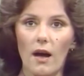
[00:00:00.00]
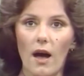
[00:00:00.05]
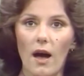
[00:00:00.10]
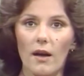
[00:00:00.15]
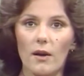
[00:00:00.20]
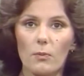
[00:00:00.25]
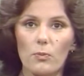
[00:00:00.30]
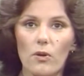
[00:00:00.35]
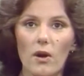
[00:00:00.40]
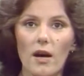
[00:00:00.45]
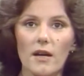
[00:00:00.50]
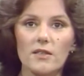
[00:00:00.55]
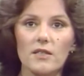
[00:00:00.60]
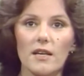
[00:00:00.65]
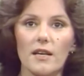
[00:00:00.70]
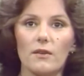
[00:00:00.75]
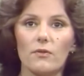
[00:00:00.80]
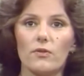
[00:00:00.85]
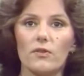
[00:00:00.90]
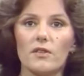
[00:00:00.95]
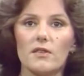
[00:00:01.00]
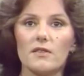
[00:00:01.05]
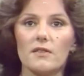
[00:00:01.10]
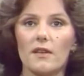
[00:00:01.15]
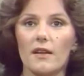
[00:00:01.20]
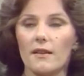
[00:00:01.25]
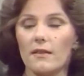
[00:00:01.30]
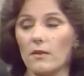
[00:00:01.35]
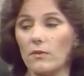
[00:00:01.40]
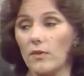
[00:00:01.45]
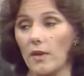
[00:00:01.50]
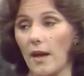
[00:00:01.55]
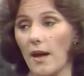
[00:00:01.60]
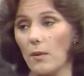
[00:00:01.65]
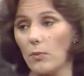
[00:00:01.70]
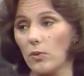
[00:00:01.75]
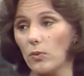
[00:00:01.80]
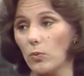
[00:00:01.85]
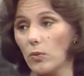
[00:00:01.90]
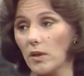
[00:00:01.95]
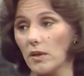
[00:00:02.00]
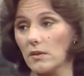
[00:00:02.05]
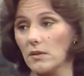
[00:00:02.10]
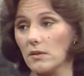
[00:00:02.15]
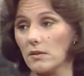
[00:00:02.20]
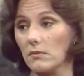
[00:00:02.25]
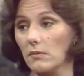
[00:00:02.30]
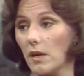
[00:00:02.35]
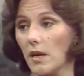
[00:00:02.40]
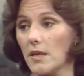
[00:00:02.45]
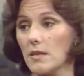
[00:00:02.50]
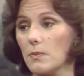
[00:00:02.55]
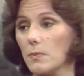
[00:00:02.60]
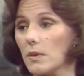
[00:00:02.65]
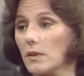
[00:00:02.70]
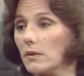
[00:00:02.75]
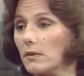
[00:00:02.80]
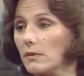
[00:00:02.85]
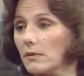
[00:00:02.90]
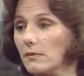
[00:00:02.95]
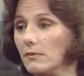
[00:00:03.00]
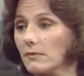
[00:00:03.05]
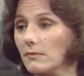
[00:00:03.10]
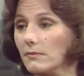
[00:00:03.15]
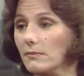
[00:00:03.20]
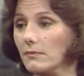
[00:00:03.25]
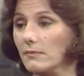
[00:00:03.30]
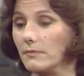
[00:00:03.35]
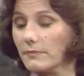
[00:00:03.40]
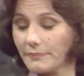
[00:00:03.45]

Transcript: on a project for this length of time with one's husband. Well, the